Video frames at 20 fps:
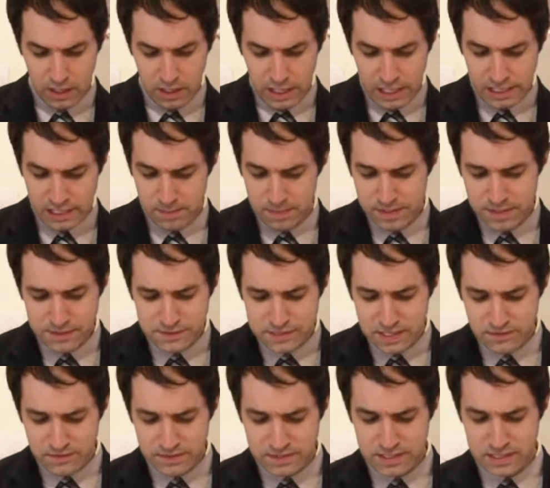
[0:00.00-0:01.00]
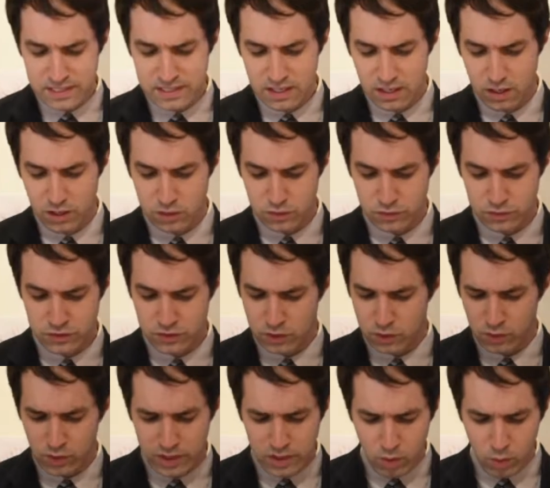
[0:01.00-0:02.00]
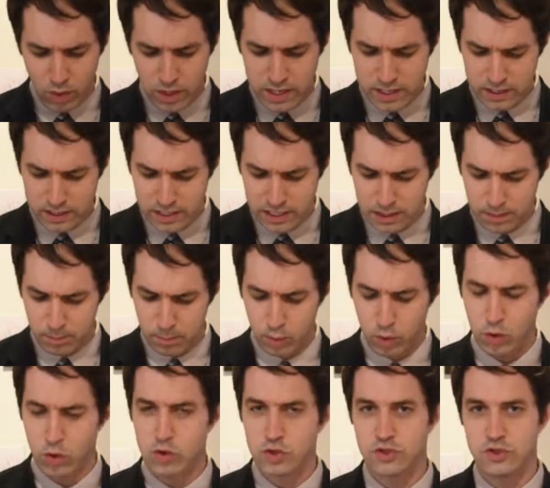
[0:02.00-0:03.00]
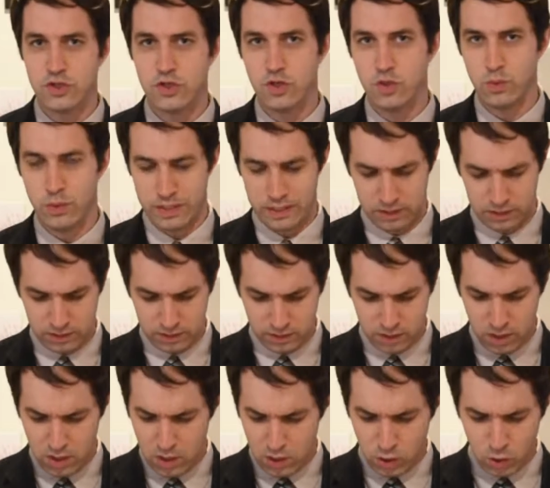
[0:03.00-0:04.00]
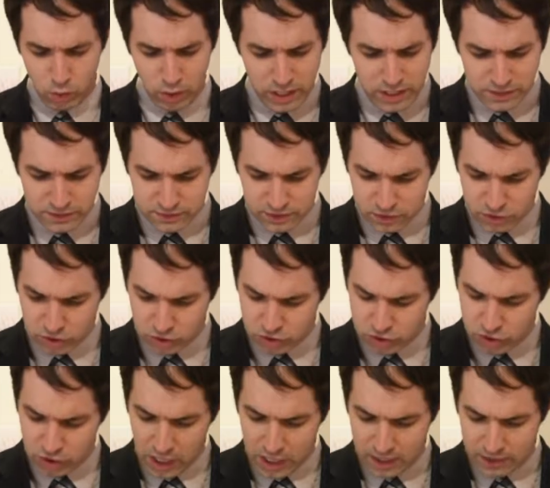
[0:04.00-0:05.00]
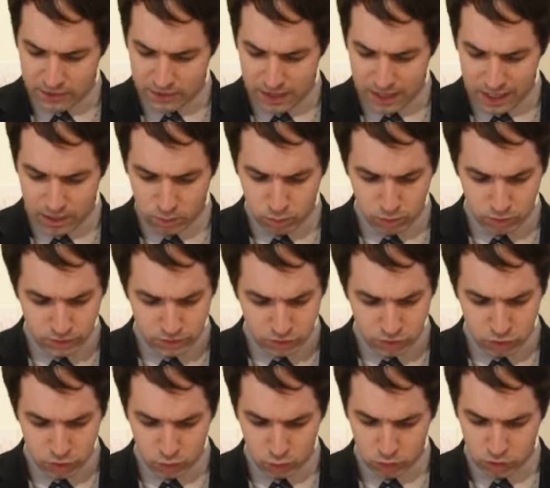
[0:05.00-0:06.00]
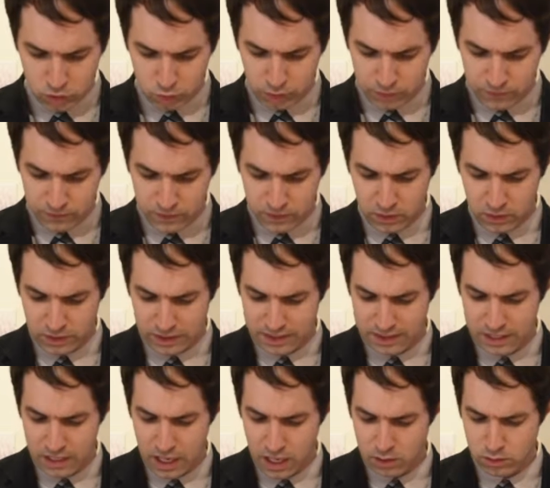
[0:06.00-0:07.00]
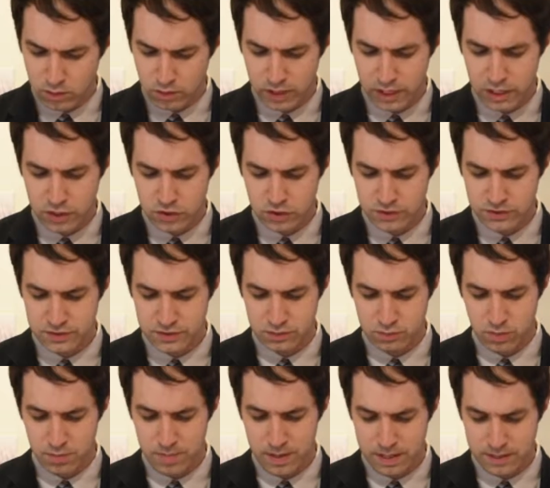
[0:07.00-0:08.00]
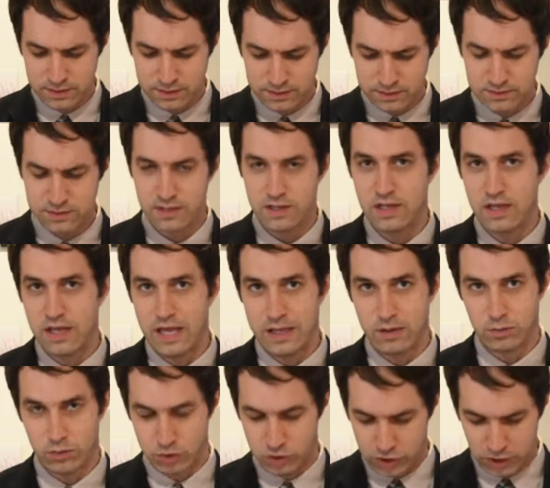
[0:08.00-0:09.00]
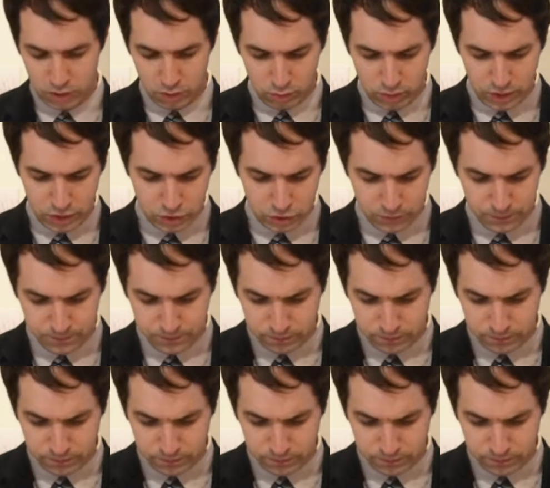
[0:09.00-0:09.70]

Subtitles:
In the mid-1700s, the Great Awakening emerged in New England. Greats such as Jonathan Edwards and George Whitefield led congregations in repentance and regeneration.